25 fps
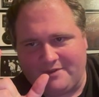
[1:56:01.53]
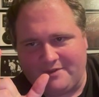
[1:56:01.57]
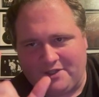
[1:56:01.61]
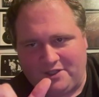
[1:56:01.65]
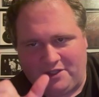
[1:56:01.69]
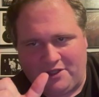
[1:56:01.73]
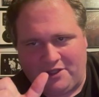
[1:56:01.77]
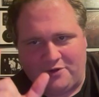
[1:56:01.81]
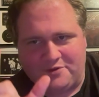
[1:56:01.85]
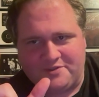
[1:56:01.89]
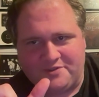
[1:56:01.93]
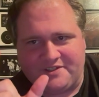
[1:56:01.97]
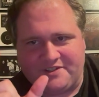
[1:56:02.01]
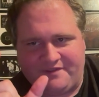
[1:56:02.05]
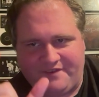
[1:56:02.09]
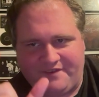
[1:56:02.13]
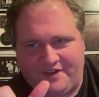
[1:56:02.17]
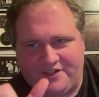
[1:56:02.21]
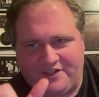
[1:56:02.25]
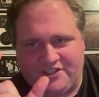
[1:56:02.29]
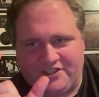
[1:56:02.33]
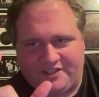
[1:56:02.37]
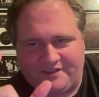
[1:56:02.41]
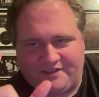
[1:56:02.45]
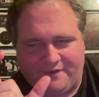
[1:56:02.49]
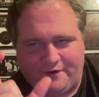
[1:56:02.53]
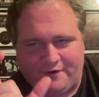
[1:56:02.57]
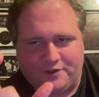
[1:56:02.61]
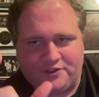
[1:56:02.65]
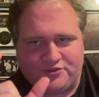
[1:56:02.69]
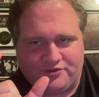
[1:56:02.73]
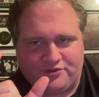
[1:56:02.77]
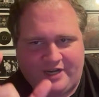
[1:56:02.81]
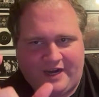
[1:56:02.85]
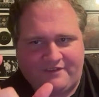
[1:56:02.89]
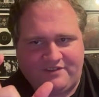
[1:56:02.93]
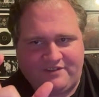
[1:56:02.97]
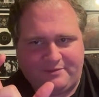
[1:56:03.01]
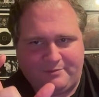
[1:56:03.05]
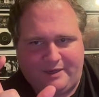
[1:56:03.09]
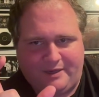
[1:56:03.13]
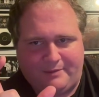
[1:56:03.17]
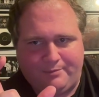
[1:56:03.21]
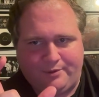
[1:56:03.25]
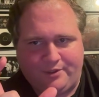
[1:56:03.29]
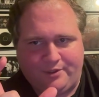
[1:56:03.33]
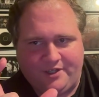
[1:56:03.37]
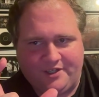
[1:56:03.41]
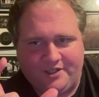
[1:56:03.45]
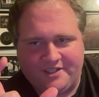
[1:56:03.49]
close to finishing the first draft of my
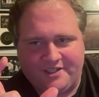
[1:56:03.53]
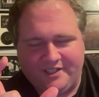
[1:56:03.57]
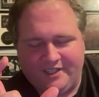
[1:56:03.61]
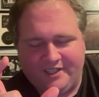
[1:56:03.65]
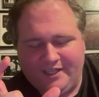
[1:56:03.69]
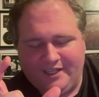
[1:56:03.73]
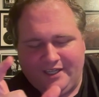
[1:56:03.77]
book.